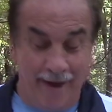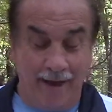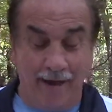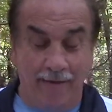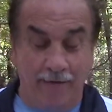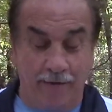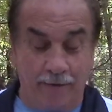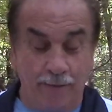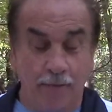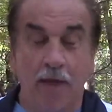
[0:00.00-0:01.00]
I love this.
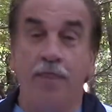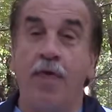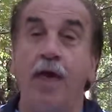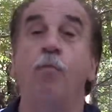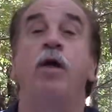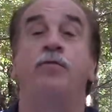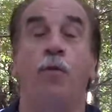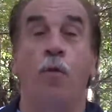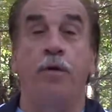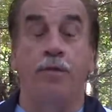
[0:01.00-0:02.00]
They went
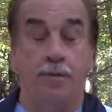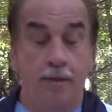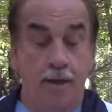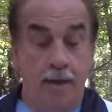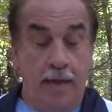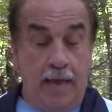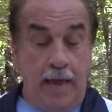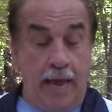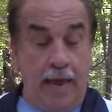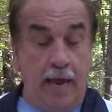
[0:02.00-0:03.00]
forth
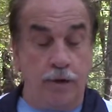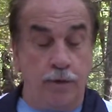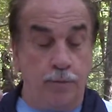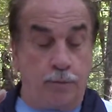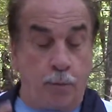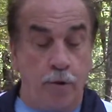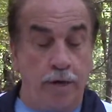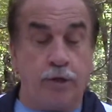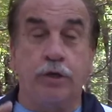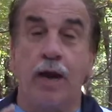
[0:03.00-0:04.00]
and
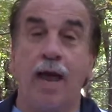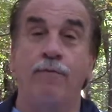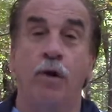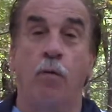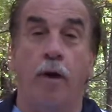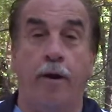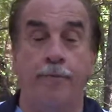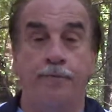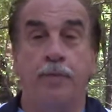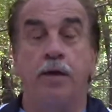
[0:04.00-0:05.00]
preached everywhere.
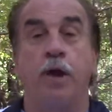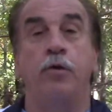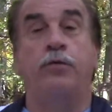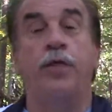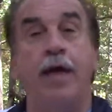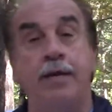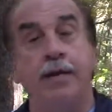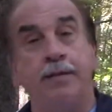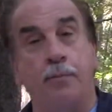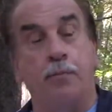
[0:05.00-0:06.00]
Notice they
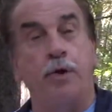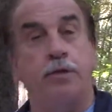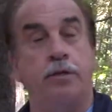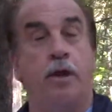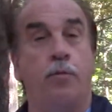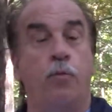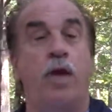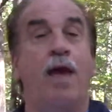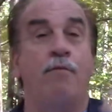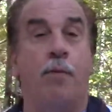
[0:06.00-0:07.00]
did the preaching. They,
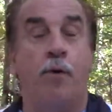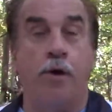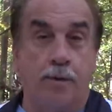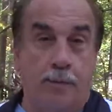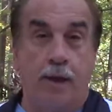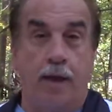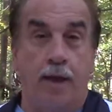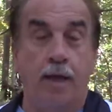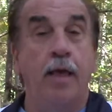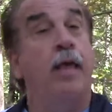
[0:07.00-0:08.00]
we have a part to play.
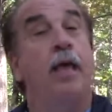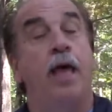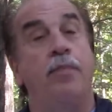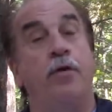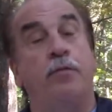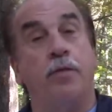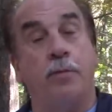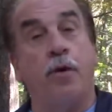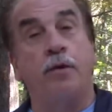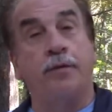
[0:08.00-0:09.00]
And the, the
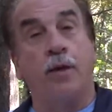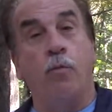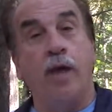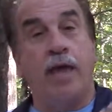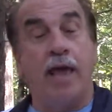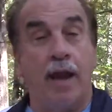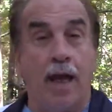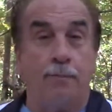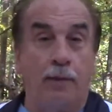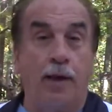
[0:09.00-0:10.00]
part that we
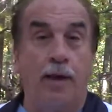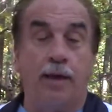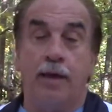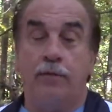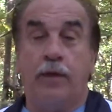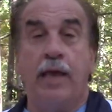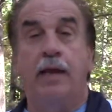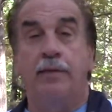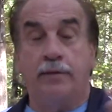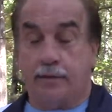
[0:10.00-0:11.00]
cannot play is
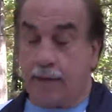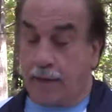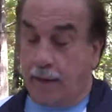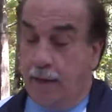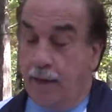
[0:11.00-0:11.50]
healing the sick.